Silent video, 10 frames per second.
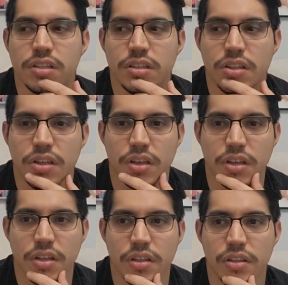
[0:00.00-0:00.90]

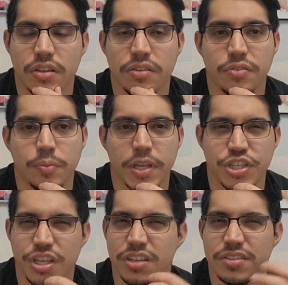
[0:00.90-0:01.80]
the
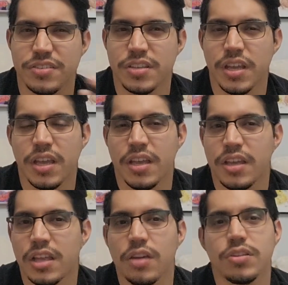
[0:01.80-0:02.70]
information. Because
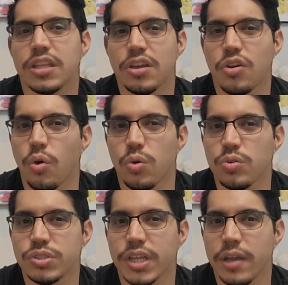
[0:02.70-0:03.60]
I don't think the
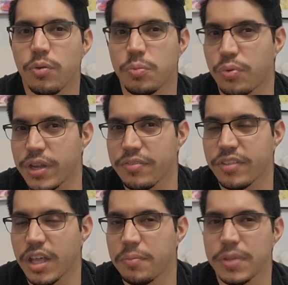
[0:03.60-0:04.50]
Gorosei would
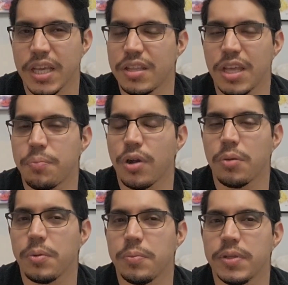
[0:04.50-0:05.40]
brief them. They
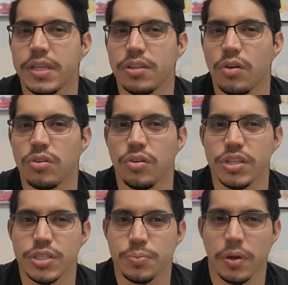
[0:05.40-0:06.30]
probably don't
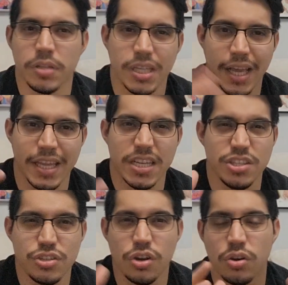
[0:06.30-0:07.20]
know. This is probably like an
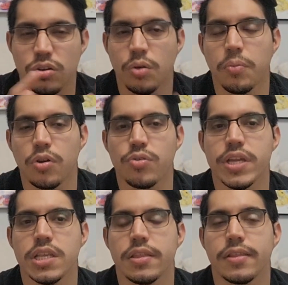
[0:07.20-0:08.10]
internal
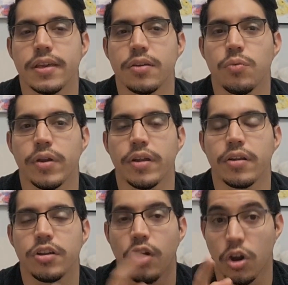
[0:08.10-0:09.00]
marine thing
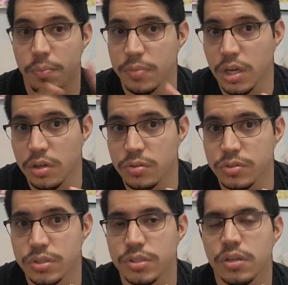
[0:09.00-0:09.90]
where Garp
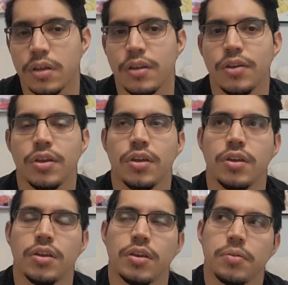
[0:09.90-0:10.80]
knows.
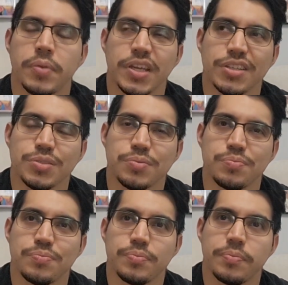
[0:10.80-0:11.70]
Because,
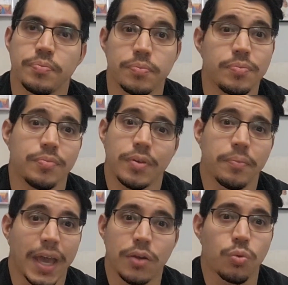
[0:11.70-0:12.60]

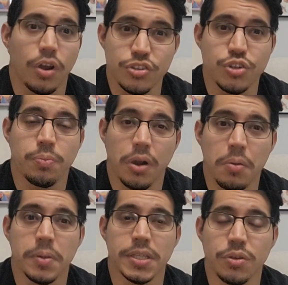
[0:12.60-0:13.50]
man, Roger
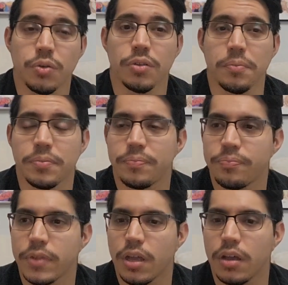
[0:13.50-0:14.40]
probably told
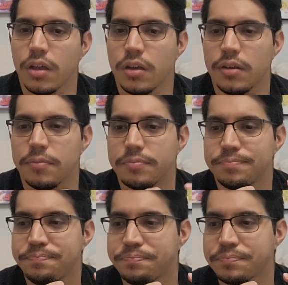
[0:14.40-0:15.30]
them.